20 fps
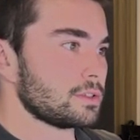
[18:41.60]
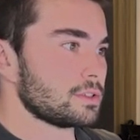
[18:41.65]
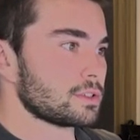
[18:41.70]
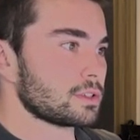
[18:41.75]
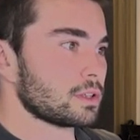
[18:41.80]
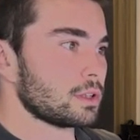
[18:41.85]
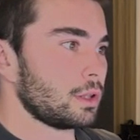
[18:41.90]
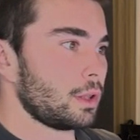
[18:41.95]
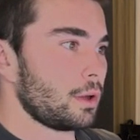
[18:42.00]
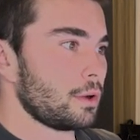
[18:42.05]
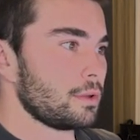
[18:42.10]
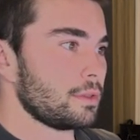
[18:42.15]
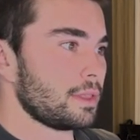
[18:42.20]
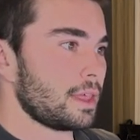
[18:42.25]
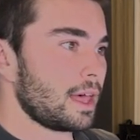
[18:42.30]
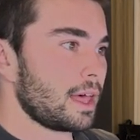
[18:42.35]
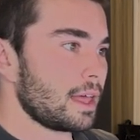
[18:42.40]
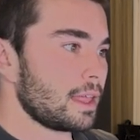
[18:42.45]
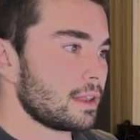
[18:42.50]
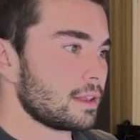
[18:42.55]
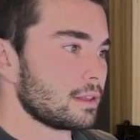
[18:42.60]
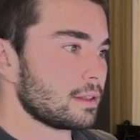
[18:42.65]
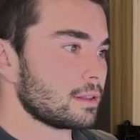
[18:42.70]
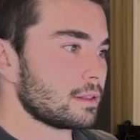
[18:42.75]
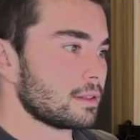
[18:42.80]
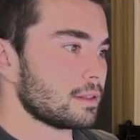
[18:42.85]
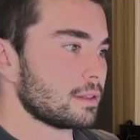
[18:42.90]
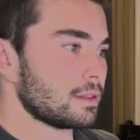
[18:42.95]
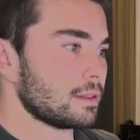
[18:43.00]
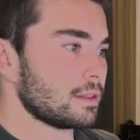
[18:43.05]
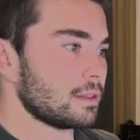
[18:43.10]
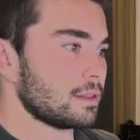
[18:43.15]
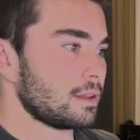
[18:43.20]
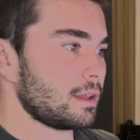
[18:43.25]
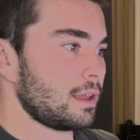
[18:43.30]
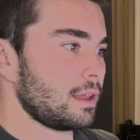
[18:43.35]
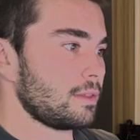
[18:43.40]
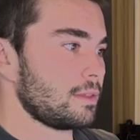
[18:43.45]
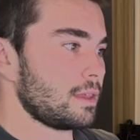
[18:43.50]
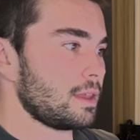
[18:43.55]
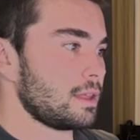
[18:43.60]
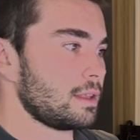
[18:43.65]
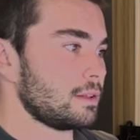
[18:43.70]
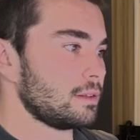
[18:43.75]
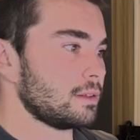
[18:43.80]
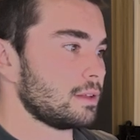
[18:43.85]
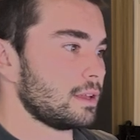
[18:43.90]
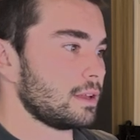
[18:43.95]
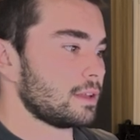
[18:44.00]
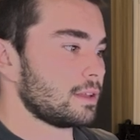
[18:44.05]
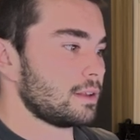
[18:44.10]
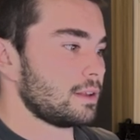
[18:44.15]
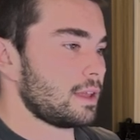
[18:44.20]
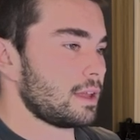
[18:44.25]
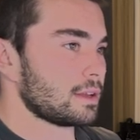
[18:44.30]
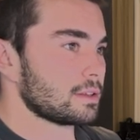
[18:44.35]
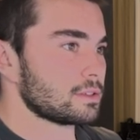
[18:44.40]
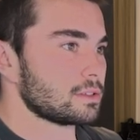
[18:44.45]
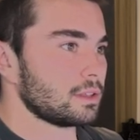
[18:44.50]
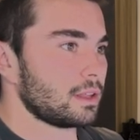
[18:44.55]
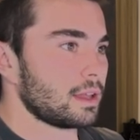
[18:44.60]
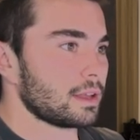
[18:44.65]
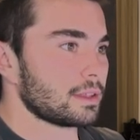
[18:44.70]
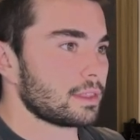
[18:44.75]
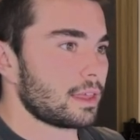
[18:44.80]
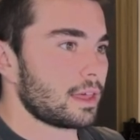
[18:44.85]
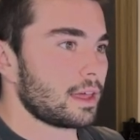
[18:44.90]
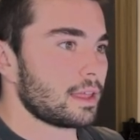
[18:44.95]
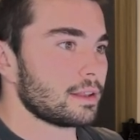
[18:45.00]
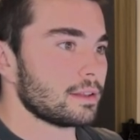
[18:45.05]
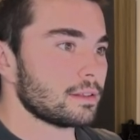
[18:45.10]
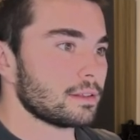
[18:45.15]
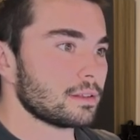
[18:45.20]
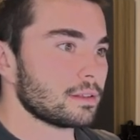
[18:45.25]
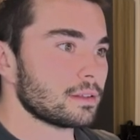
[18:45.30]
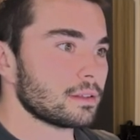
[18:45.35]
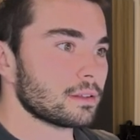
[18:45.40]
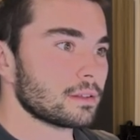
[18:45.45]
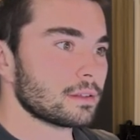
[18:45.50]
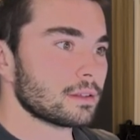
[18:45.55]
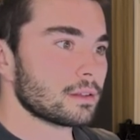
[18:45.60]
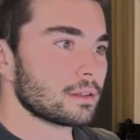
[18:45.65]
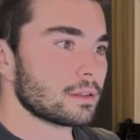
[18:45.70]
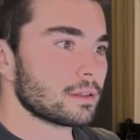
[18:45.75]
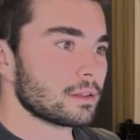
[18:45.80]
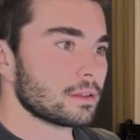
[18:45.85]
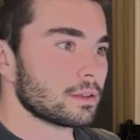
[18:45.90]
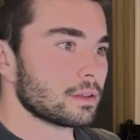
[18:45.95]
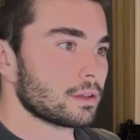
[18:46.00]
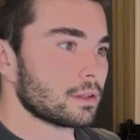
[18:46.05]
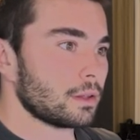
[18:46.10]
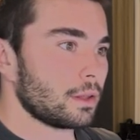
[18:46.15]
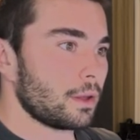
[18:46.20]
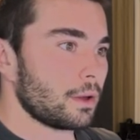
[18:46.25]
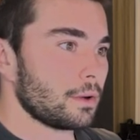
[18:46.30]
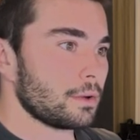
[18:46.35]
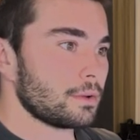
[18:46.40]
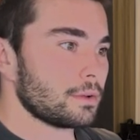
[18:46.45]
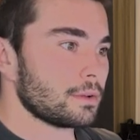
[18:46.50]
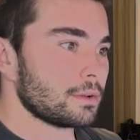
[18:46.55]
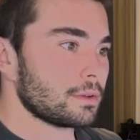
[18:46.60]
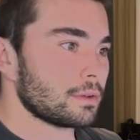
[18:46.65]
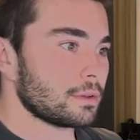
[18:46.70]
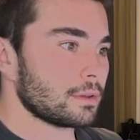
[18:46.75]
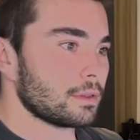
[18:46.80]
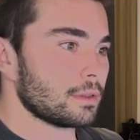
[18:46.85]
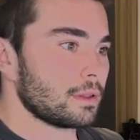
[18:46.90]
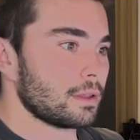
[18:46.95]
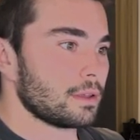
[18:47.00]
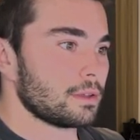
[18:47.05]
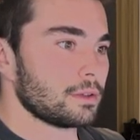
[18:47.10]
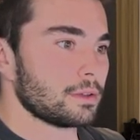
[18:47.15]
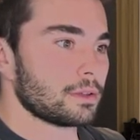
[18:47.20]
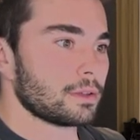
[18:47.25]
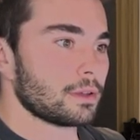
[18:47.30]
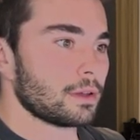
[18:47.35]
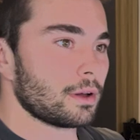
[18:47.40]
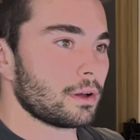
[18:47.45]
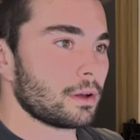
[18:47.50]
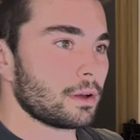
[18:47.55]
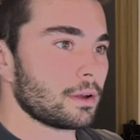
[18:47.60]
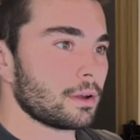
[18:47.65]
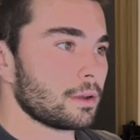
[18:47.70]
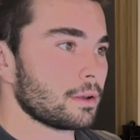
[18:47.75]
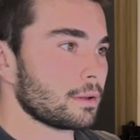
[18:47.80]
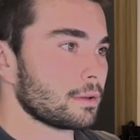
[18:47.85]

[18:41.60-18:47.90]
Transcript: clone that, and then it connects like that. Clone, there you go.